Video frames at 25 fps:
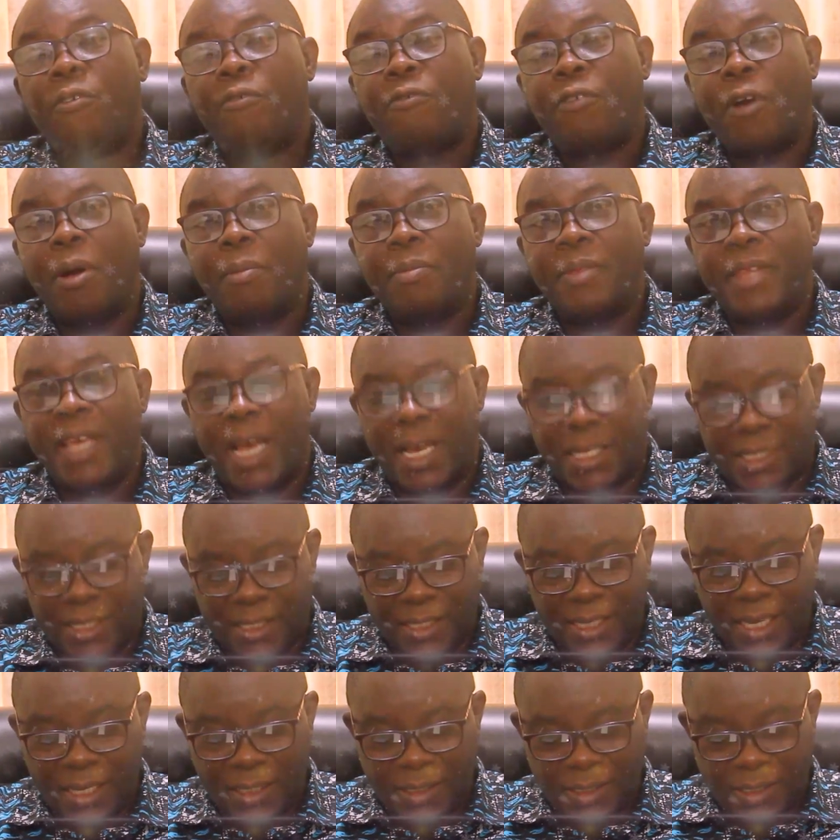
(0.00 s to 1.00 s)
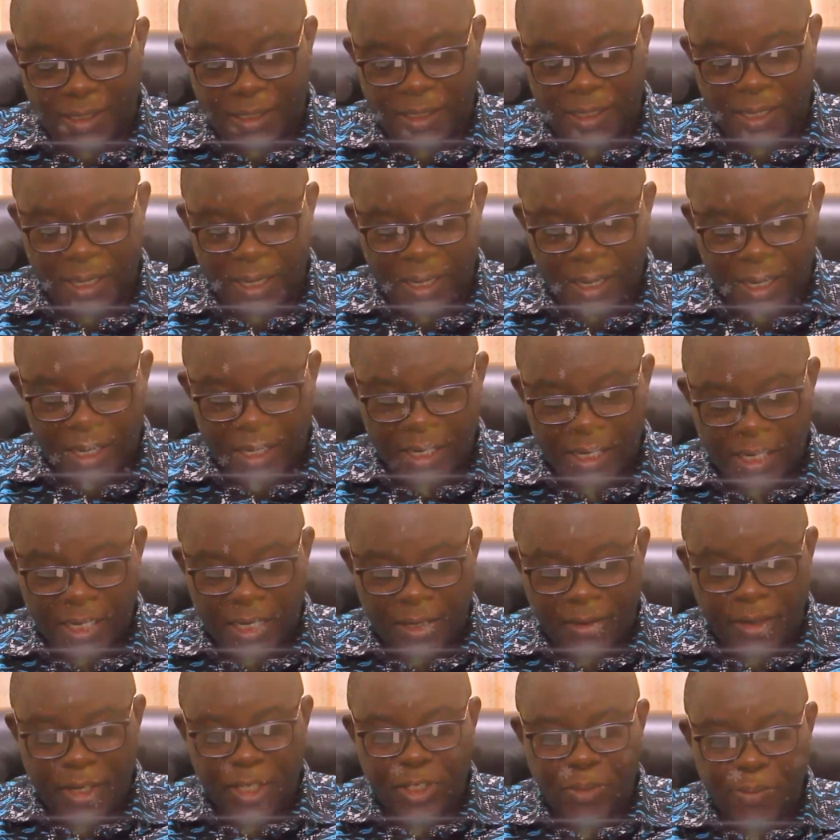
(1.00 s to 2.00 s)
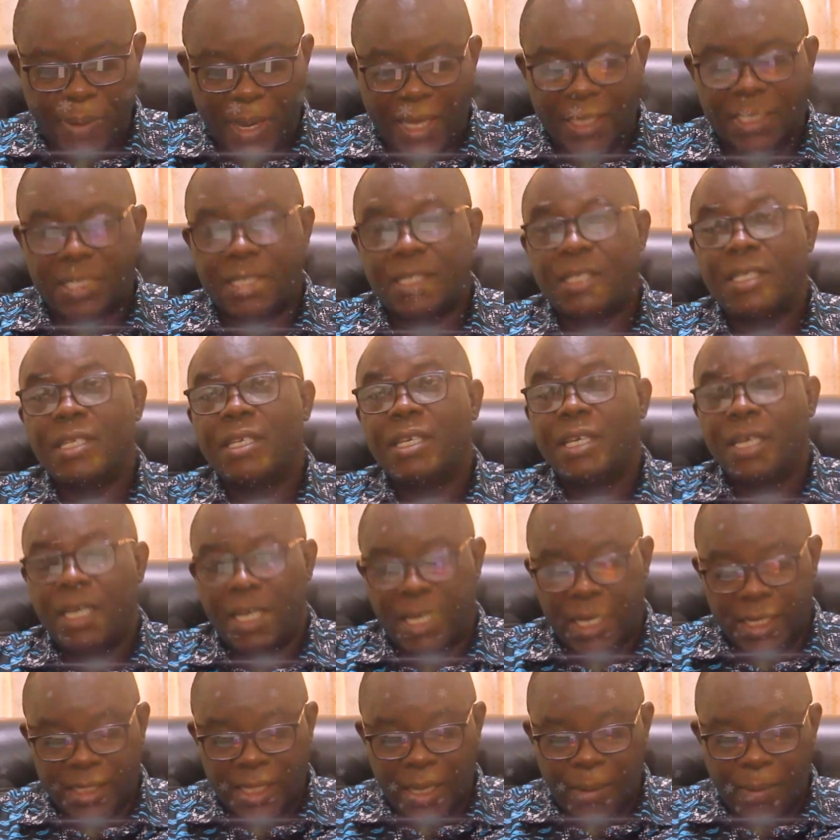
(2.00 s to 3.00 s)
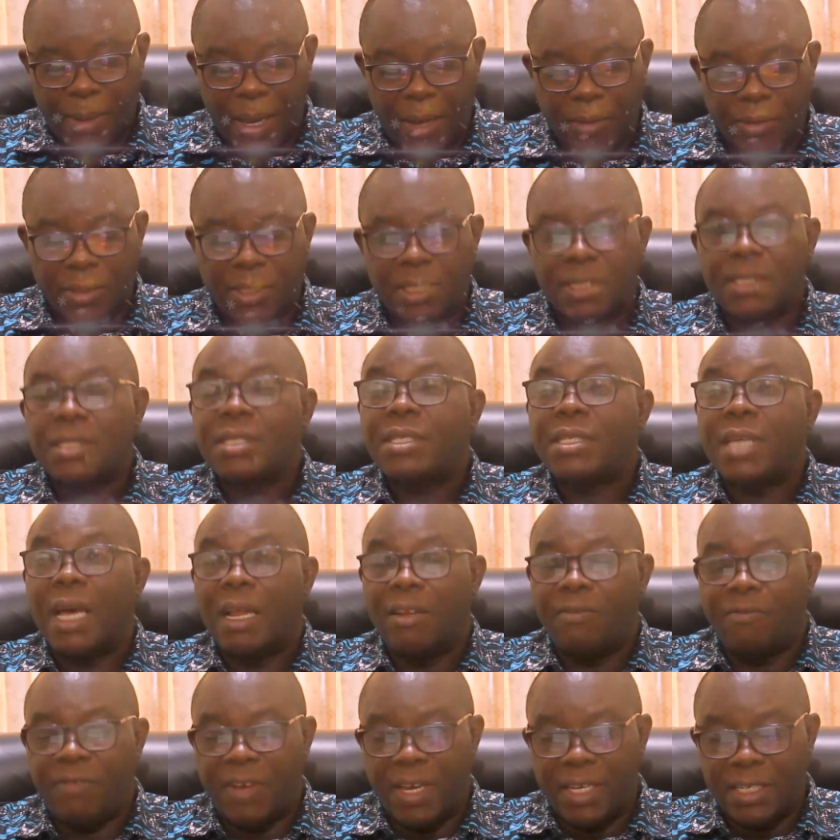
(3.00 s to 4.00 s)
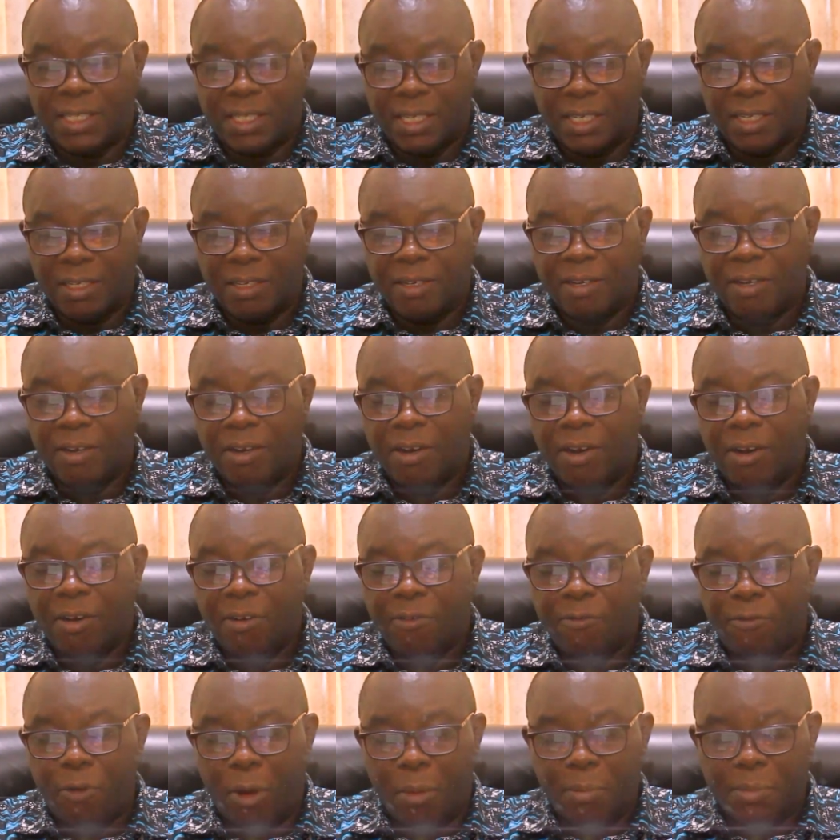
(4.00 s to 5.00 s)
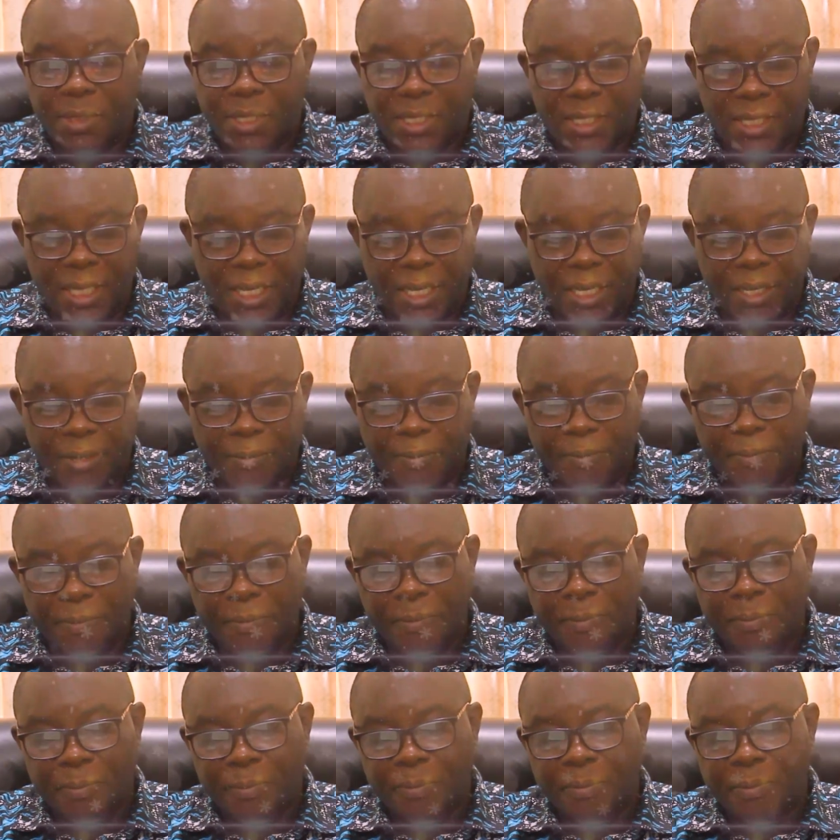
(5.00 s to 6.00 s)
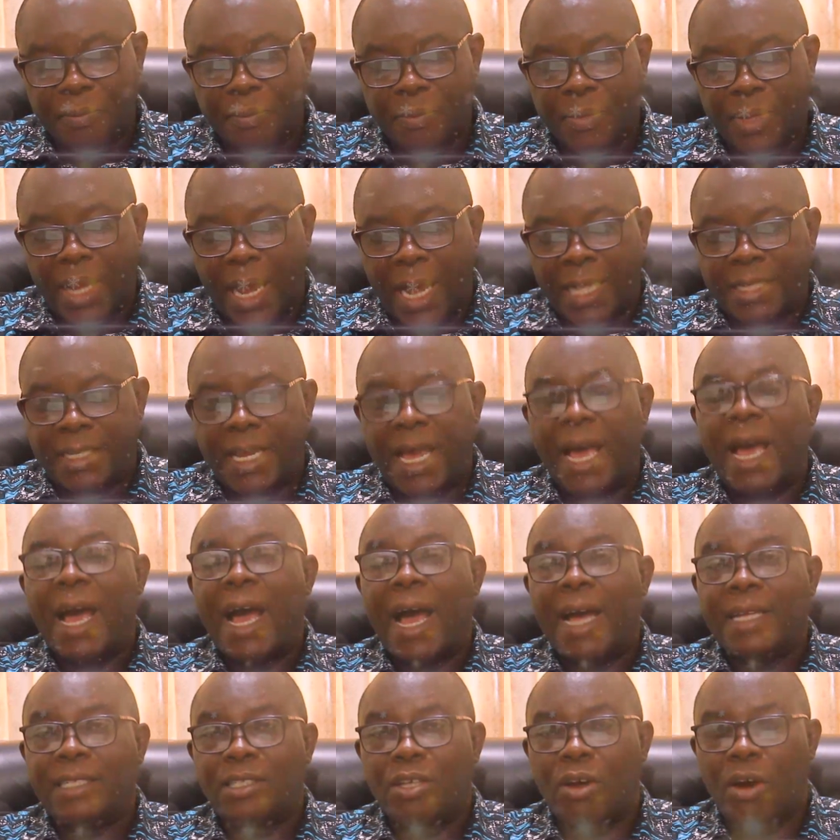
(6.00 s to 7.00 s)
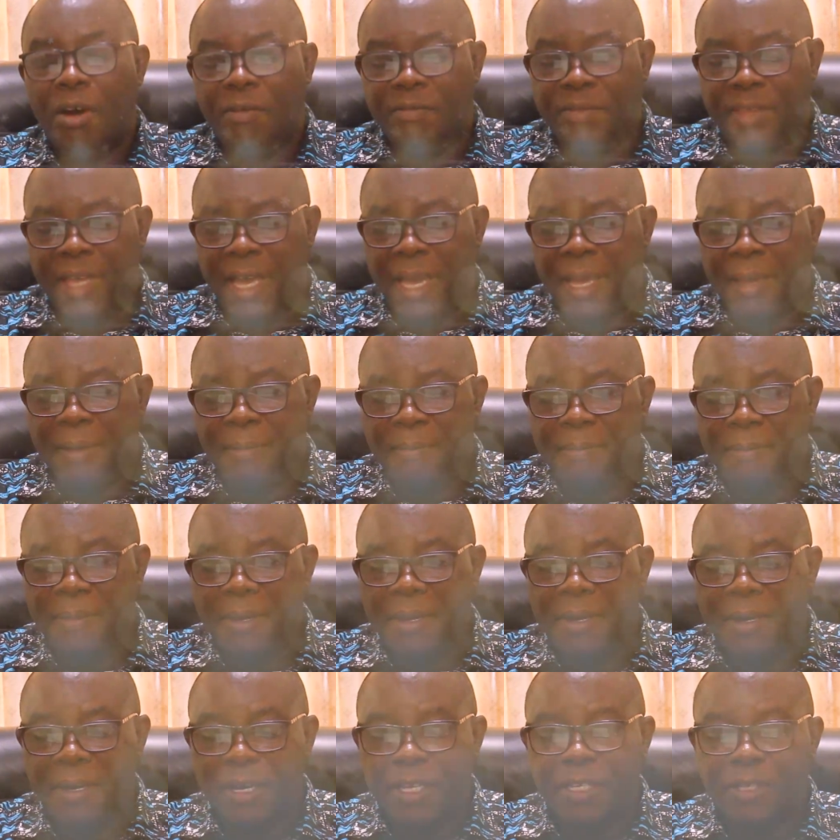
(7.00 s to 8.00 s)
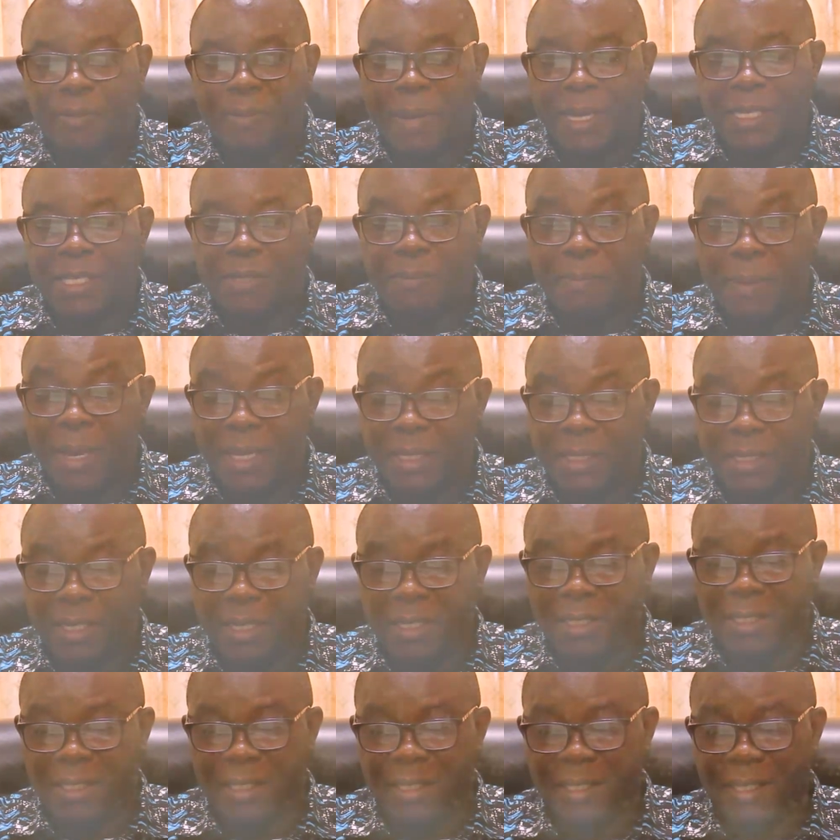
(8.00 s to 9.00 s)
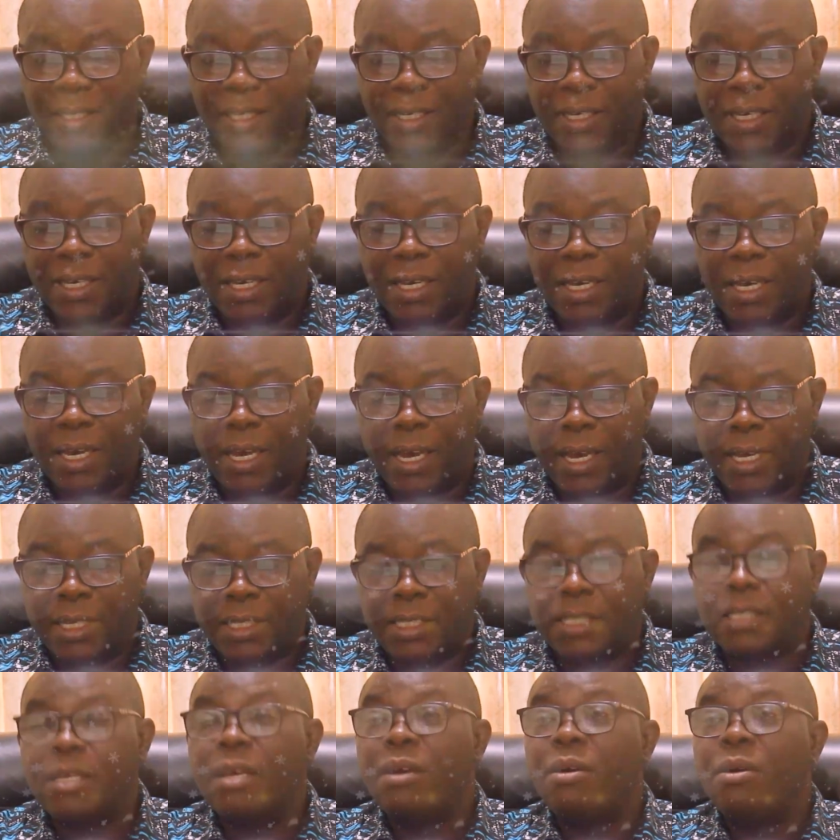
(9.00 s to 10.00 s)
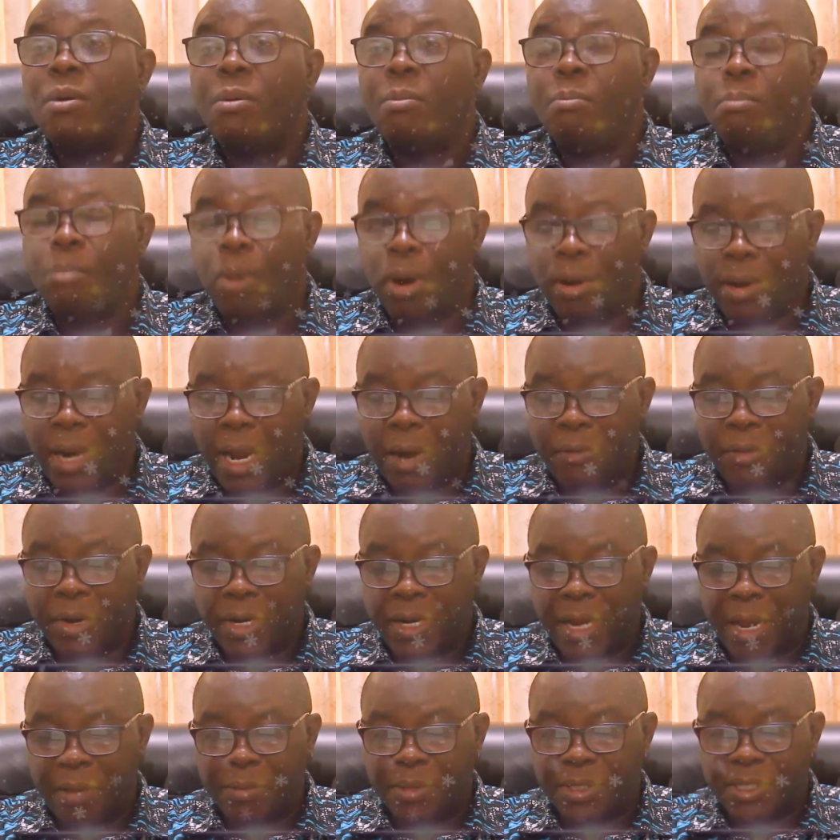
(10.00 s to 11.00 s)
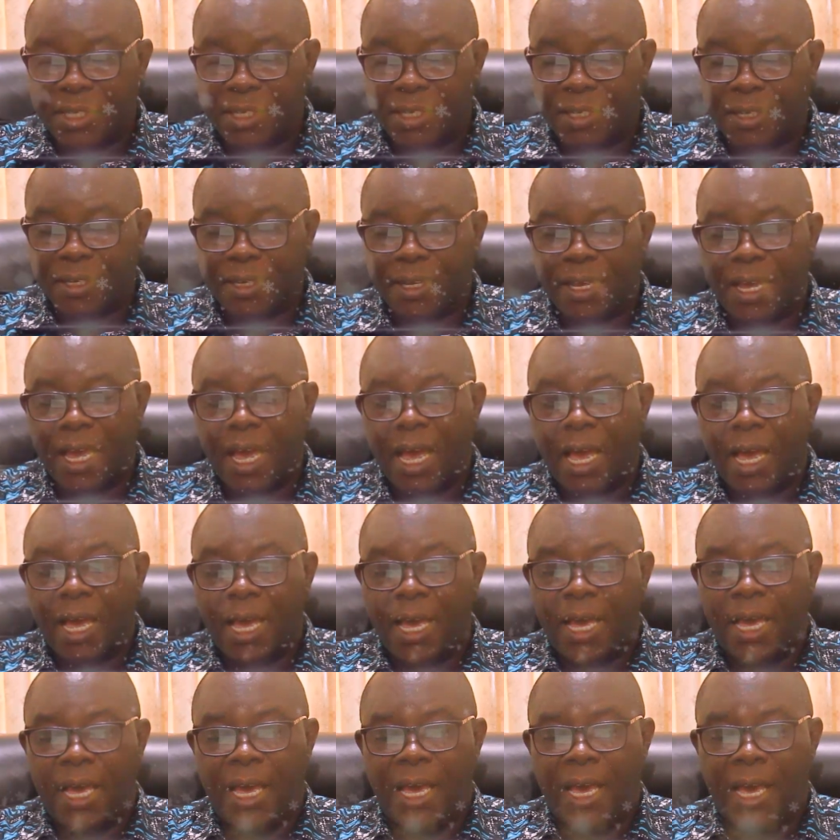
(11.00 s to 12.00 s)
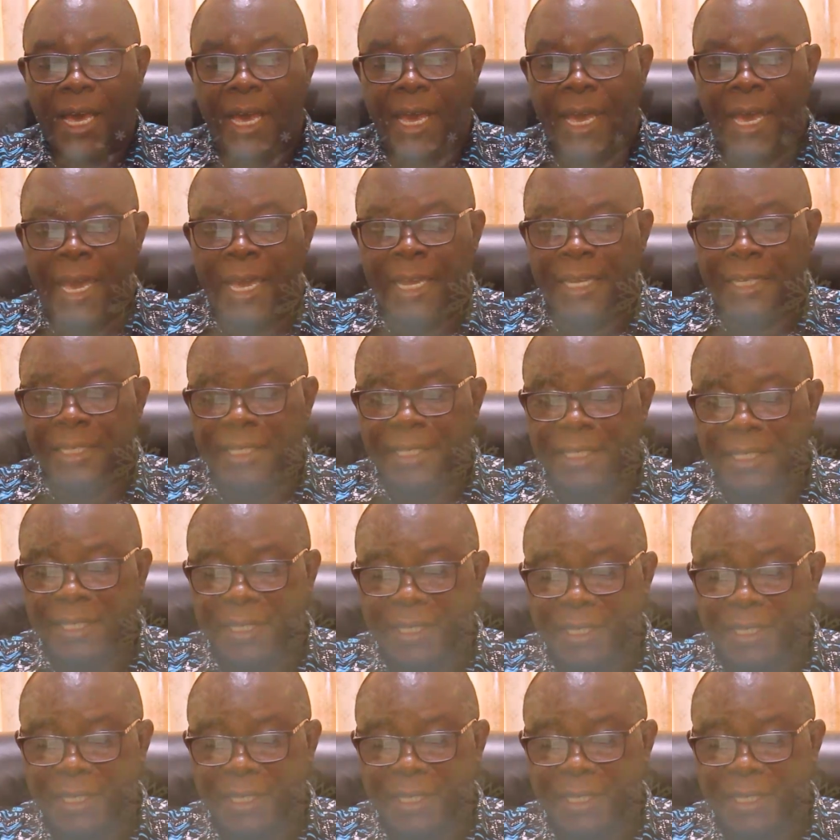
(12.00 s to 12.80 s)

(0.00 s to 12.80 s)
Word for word: from their sins. Christmas is about salvation from sin. At the heart of the Christmas message is moral redemption. And